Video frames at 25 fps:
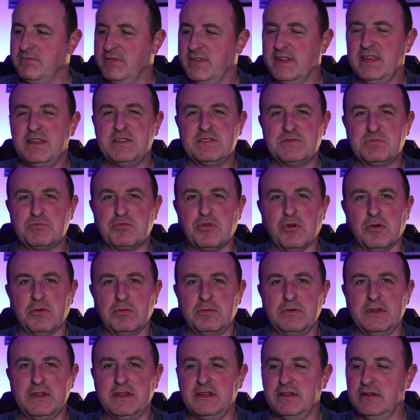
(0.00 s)
it's
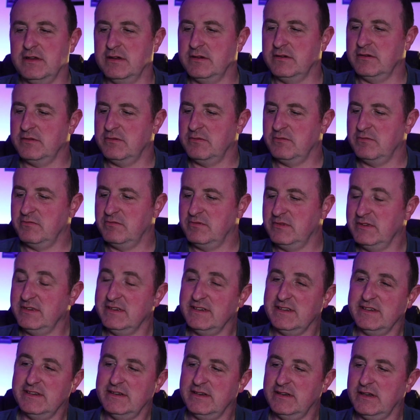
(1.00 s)
probably,
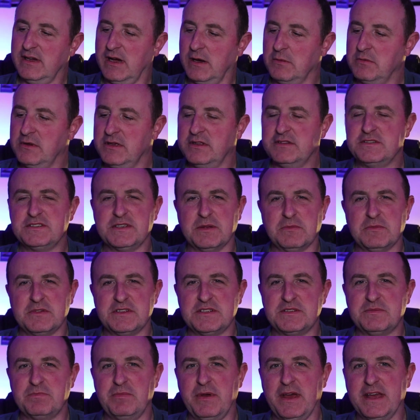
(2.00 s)
I mean, some of the
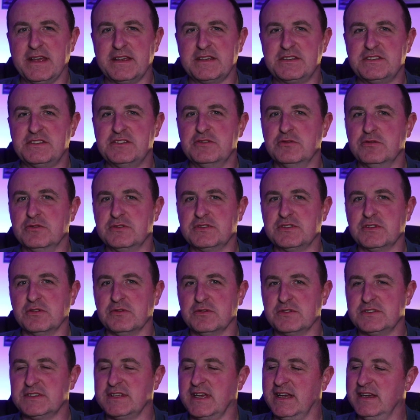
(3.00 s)
specs you would
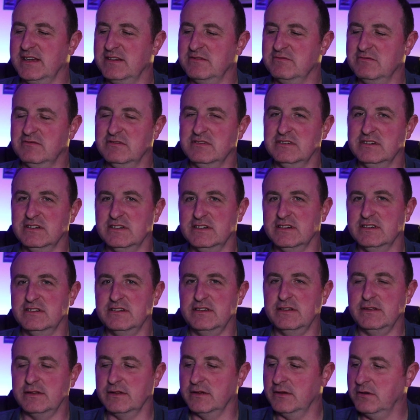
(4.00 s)
sort of say,
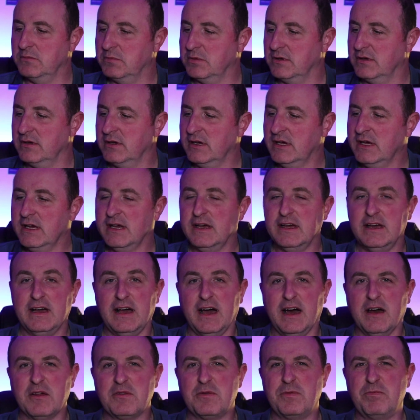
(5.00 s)
but
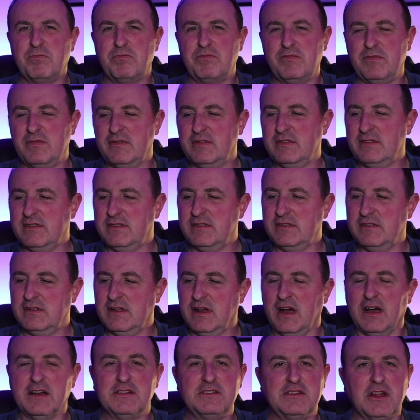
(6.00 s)

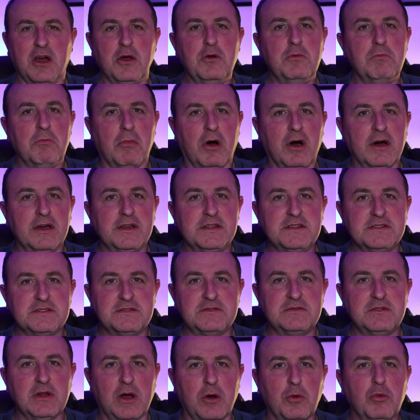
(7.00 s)
I don't mind.
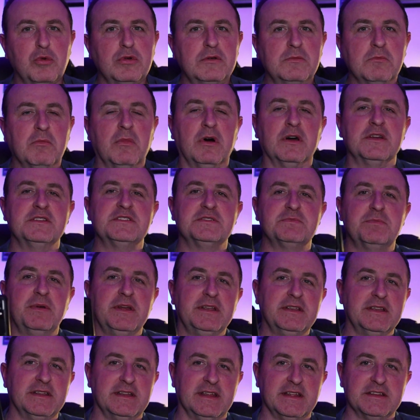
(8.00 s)
I wouldn't mind
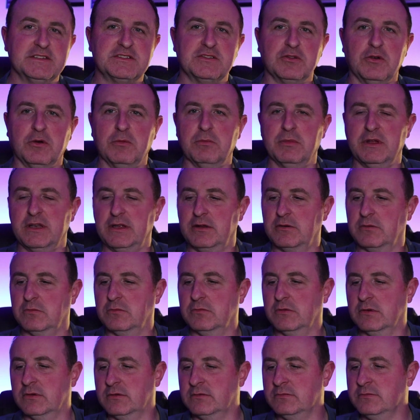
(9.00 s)
spending that sort of money
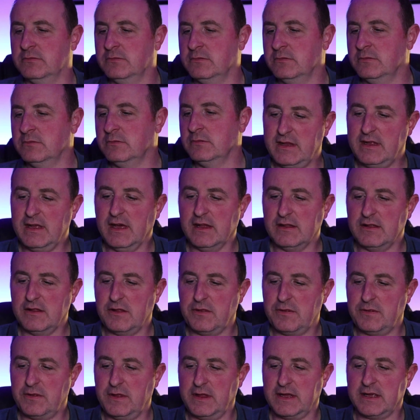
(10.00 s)
on one. The other
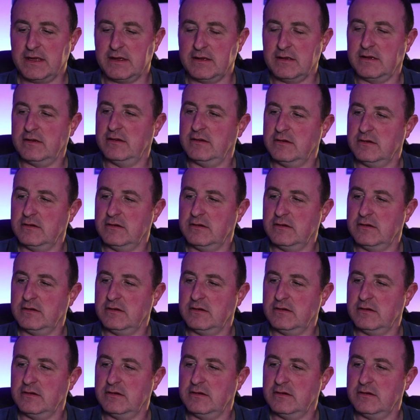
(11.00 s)
thing,